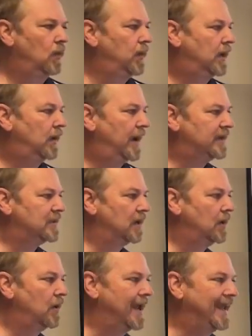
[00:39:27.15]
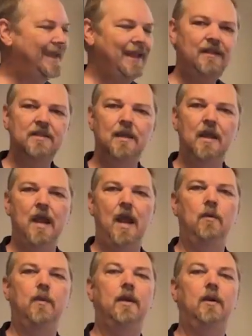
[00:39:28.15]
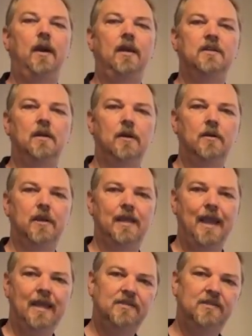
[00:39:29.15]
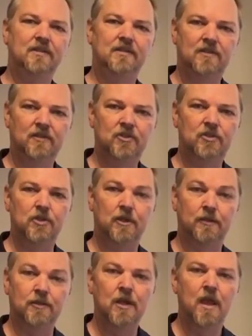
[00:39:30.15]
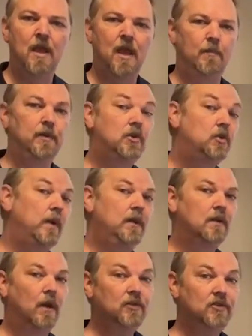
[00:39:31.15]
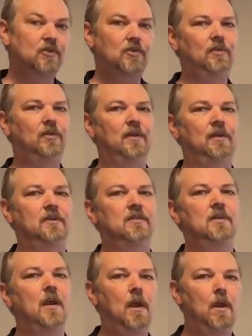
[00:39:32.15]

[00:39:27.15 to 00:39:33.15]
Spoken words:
we're creating a lot of heat and we're creating a lot of gaseous discharge. And between those two things,